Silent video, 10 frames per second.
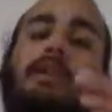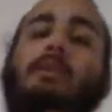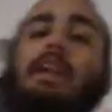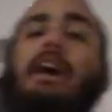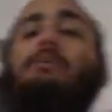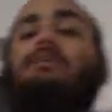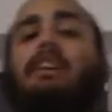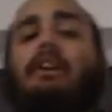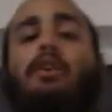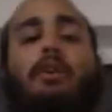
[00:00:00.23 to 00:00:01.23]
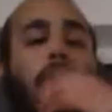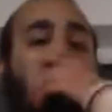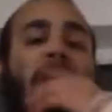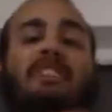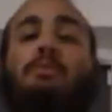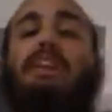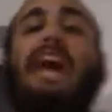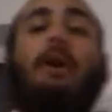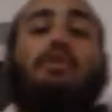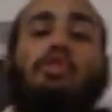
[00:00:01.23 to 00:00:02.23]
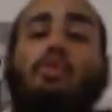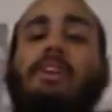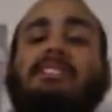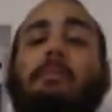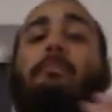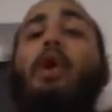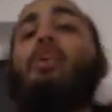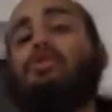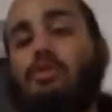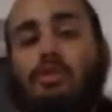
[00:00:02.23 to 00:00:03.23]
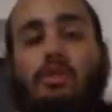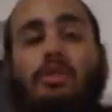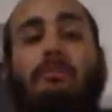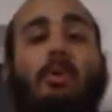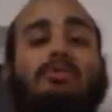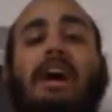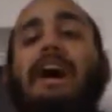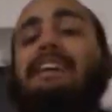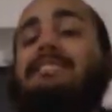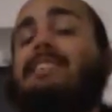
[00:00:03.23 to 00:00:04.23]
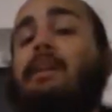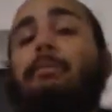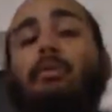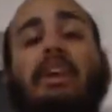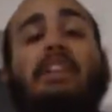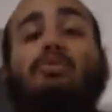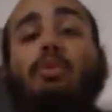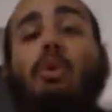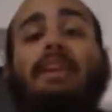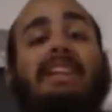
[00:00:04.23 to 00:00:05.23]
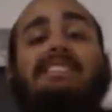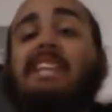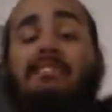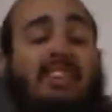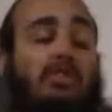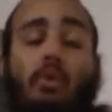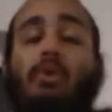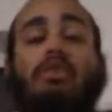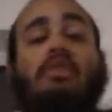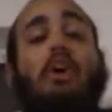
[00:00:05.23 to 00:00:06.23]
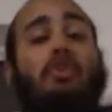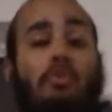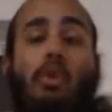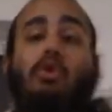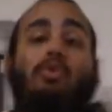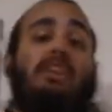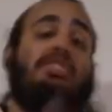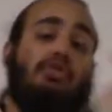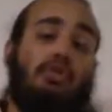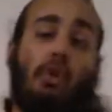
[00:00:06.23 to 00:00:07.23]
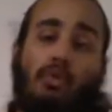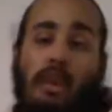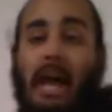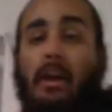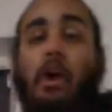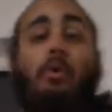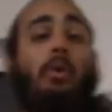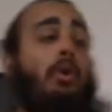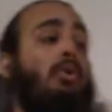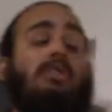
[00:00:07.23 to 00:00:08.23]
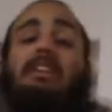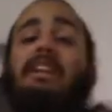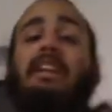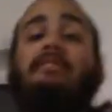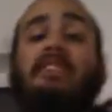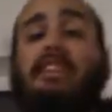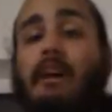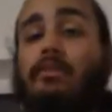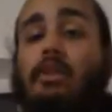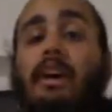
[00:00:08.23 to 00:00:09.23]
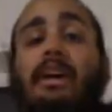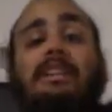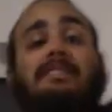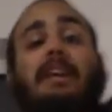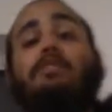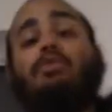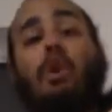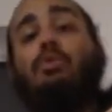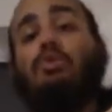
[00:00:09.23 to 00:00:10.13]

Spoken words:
Anyway, like I was saying though, that's what Yahweh do. He's a boss, the Most High. He's sitting up on that throne and he's giving his orders. You go do this, you go do that. What order did he give the devil? He said, do